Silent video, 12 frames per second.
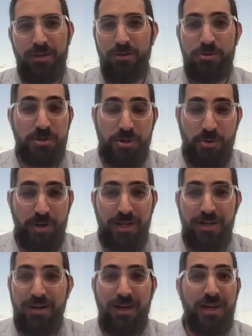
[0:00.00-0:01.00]
Those are
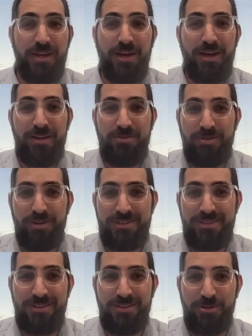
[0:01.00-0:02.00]
great, and I
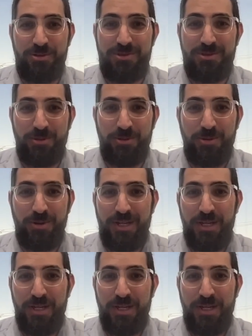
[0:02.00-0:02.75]
invest in those too.